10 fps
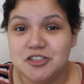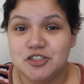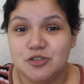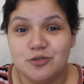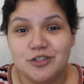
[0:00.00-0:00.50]

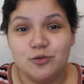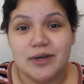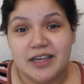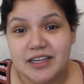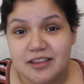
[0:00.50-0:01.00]
Don't know
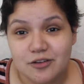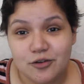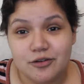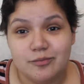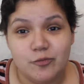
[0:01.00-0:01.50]
what
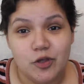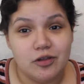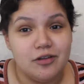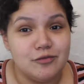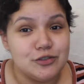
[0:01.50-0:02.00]
either
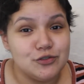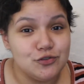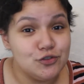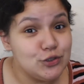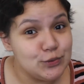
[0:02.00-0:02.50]
of us are
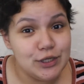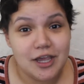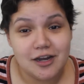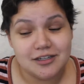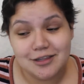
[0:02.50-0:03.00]
doing,
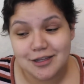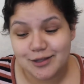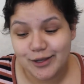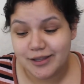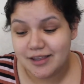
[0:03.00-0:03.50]
anything
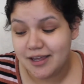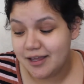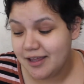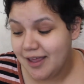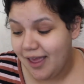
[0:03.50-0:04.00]
like
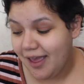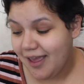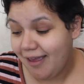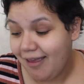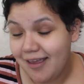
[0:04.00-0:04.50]
that,
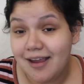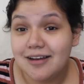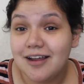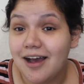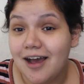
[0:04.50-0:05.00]

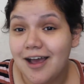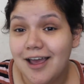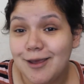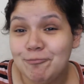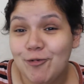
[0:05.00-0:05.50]
and
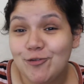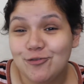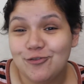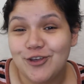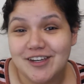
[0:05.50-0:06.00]
I'm
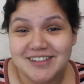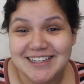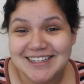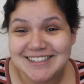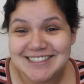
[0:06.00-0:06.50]

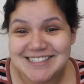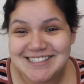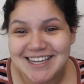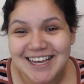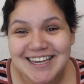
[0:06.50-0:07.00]
very
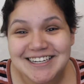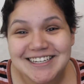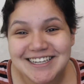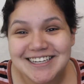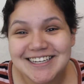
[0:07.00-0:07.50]

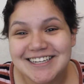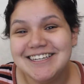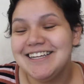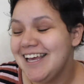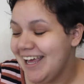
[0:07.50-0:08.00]
excited.
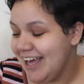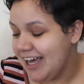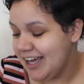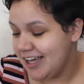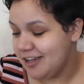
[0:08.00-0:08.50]

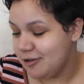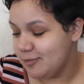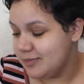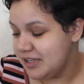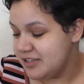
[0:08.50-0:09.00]

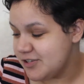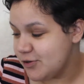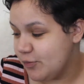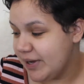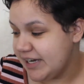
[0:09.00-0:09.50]

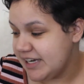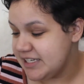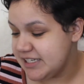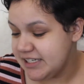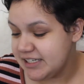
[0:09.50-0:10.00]
So my
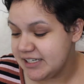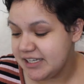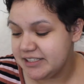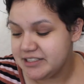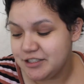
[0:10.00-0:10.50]
idea
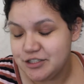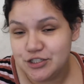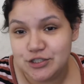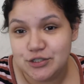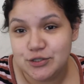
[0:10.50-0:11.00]
is to
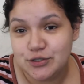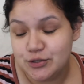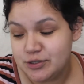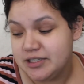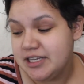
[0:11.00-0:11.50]

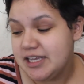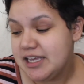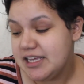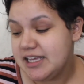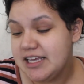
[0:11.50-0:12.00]
do
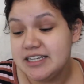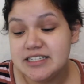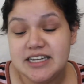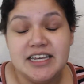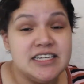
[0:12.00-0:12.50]

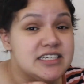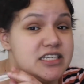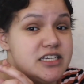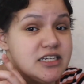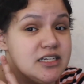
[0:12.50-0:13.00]
hint
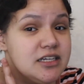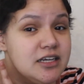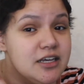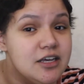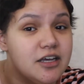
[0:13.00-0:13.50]

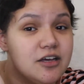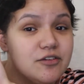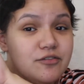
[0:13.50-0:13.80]
a